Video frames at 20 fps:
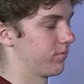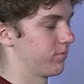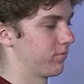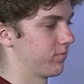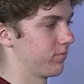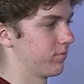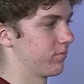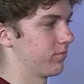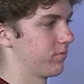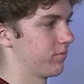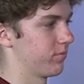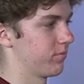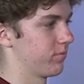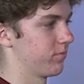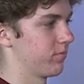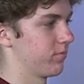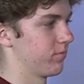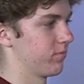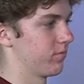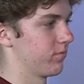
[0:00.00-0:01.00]

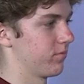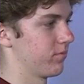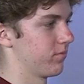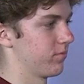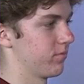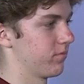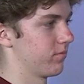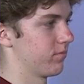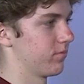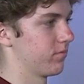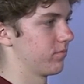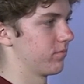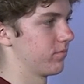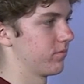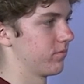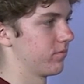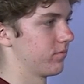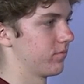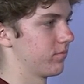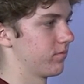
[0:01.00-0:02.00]

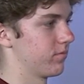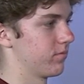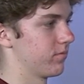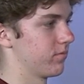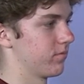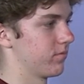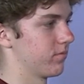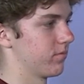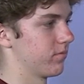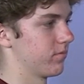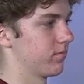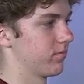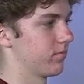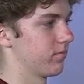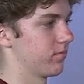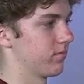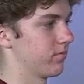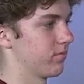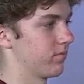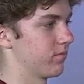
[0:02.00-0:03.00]

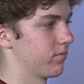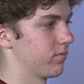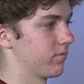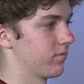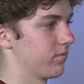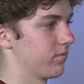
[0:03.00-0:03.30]
(not speaking)